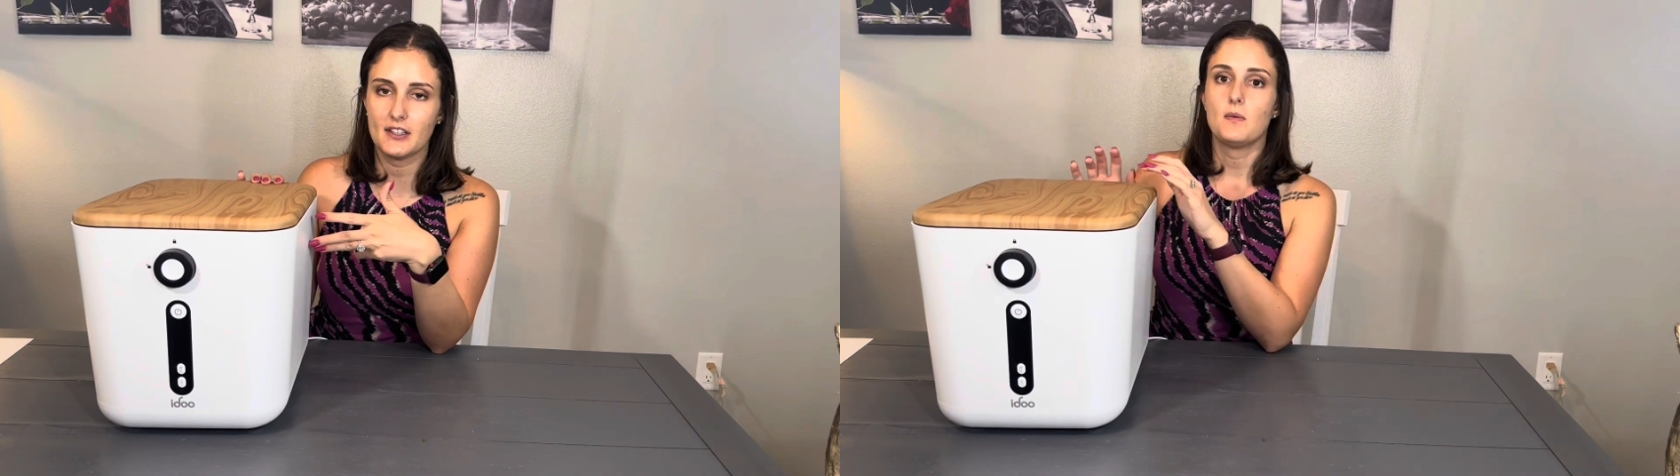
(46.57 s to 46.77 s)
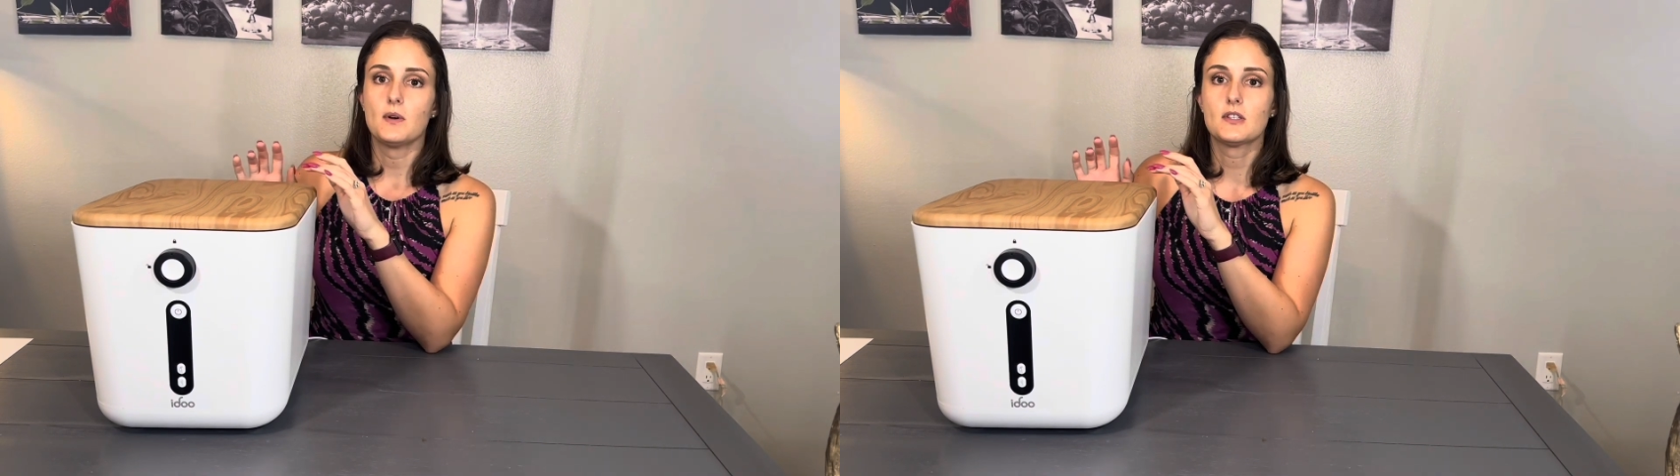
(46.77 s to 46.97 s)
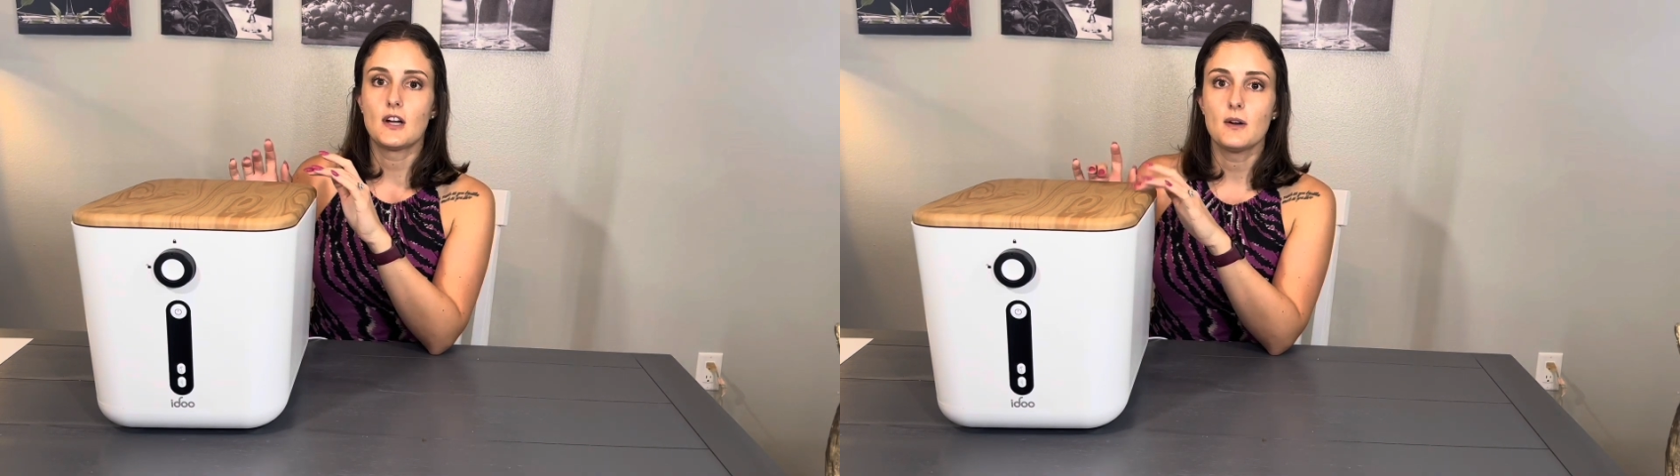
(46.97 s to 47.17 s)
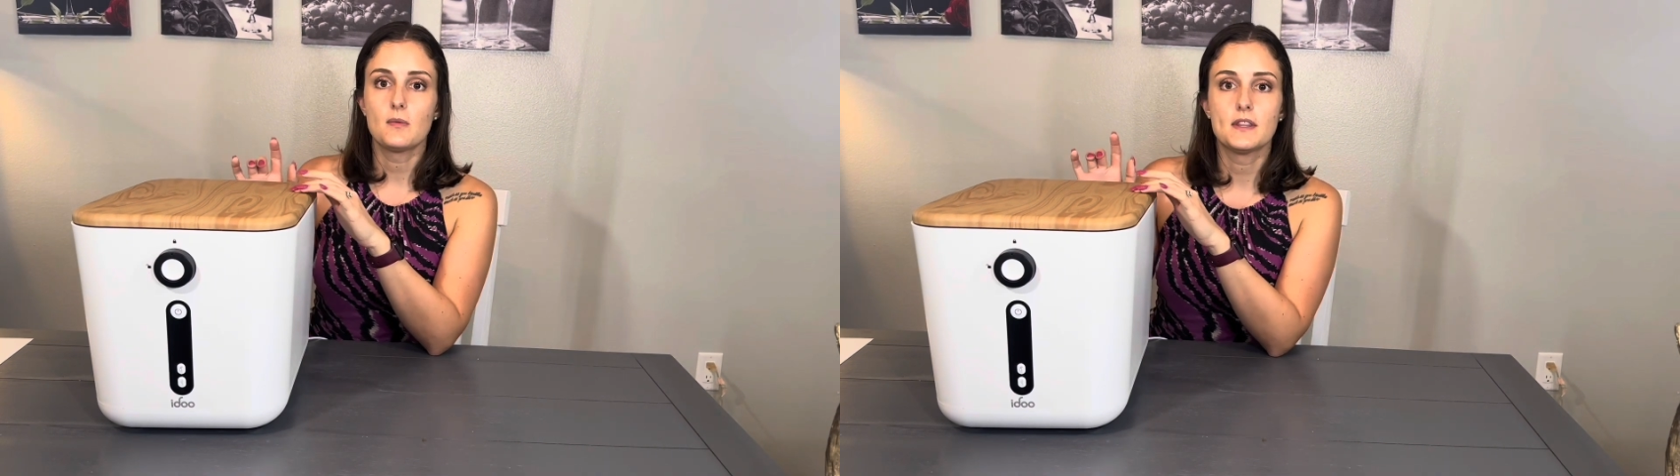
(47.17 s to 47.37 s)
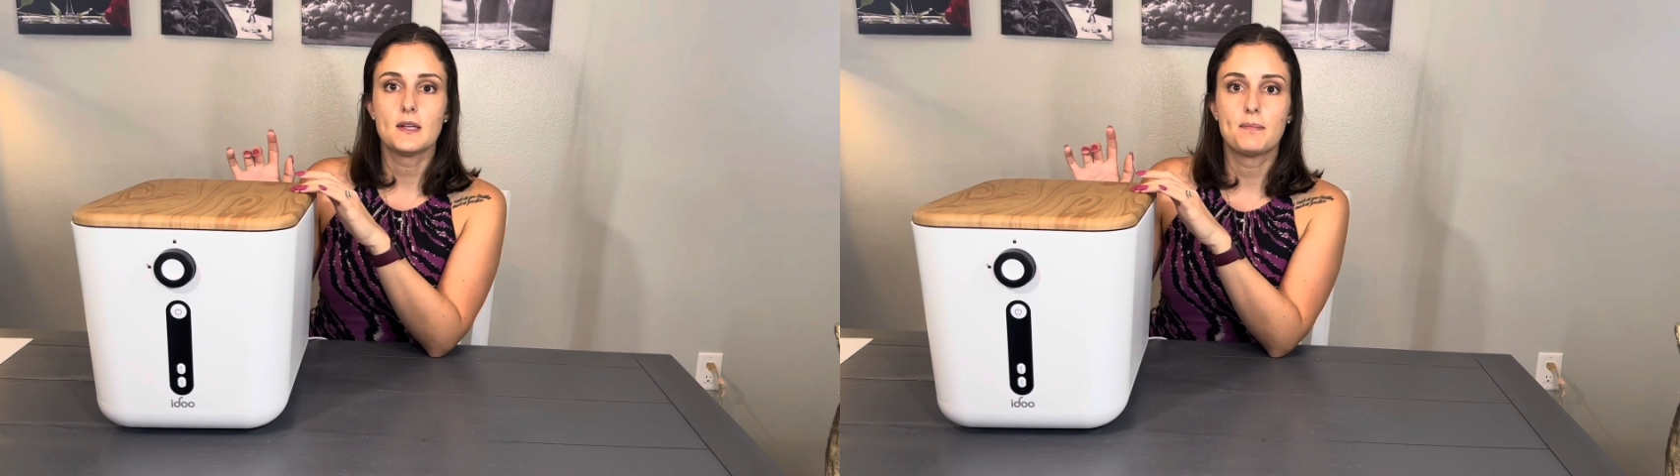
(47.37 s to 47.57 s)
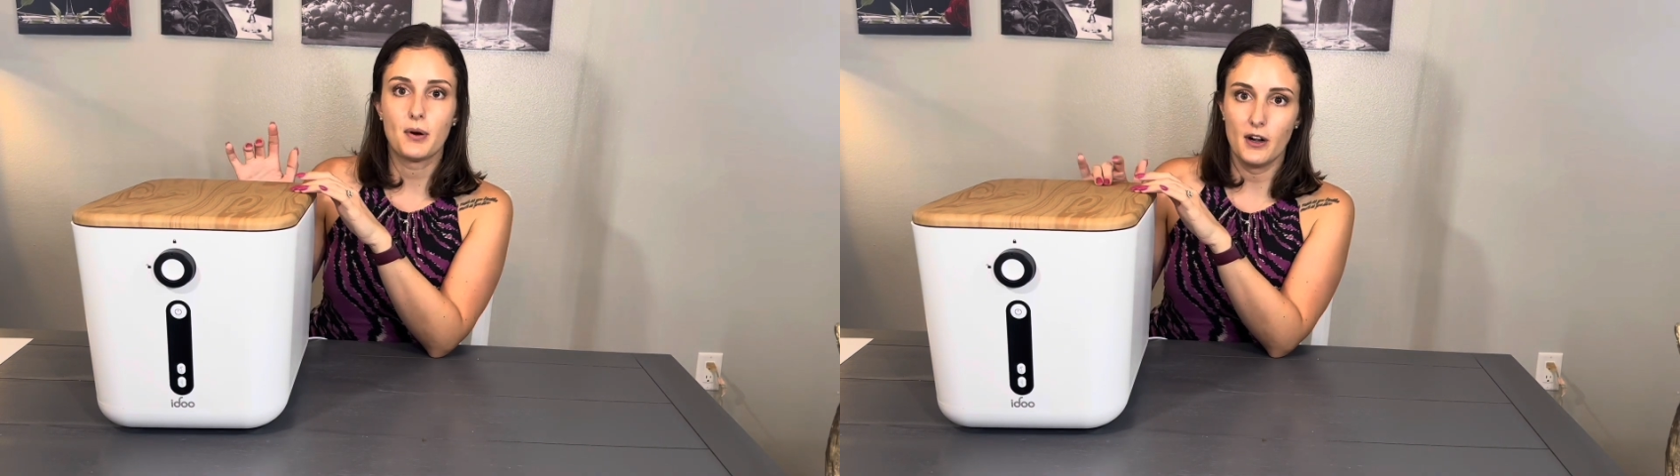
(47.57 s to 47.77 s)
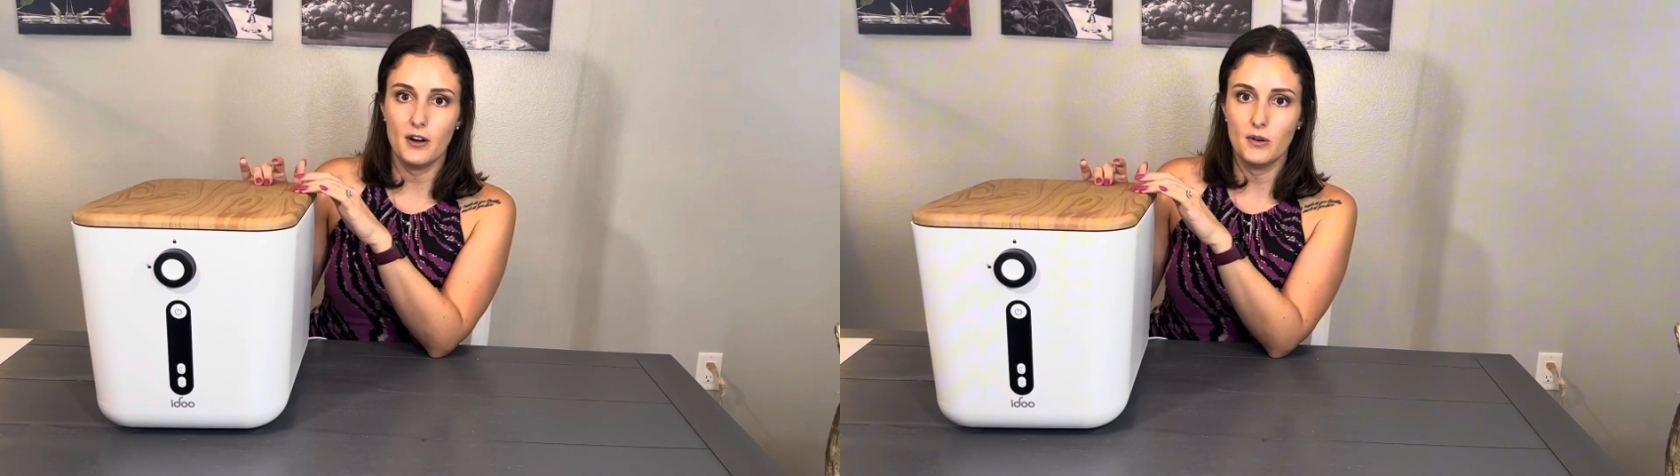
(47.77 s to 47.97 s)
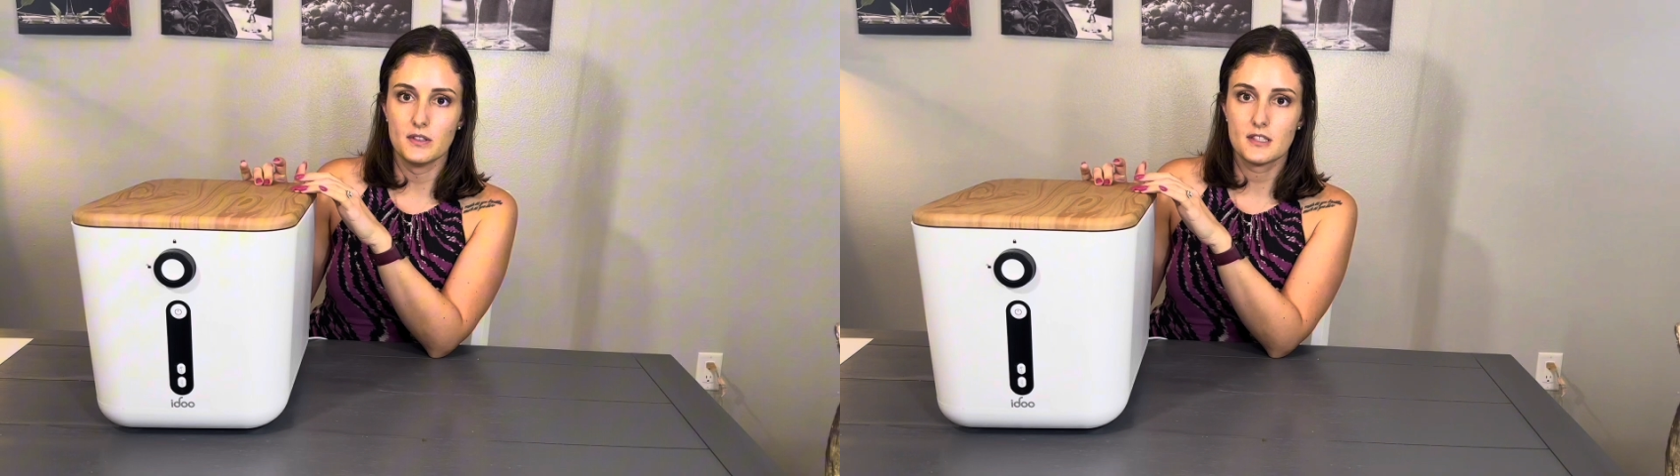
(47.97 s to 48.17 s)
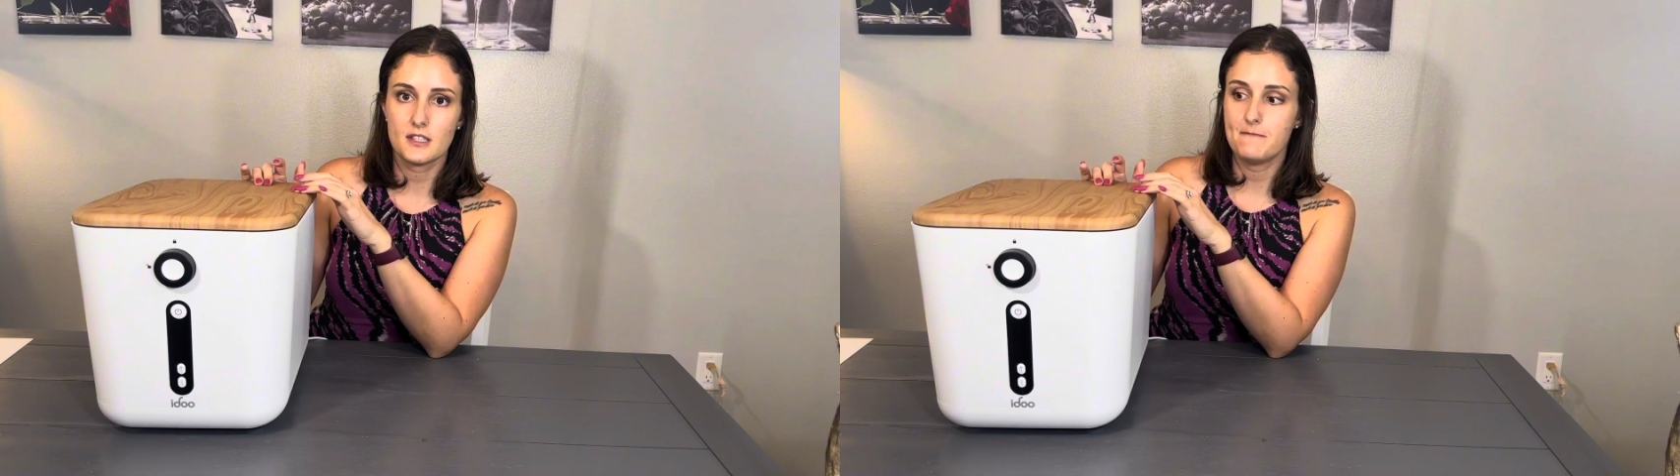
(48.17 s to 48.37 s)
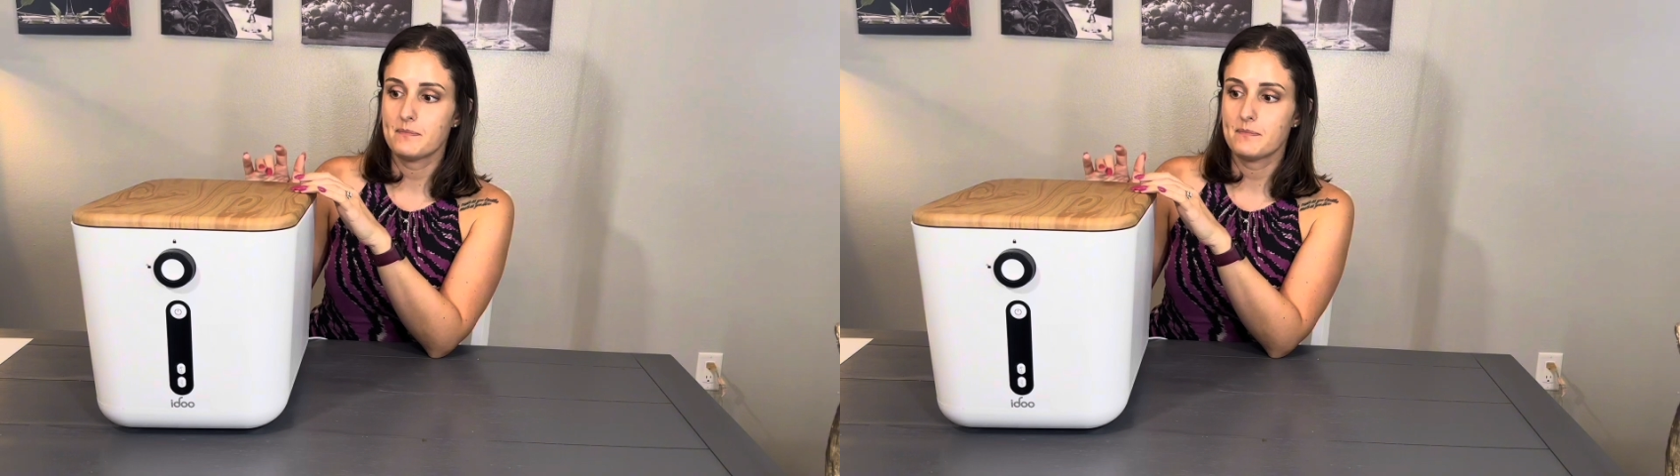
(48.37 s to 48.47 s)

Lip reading: We'll start with the pros.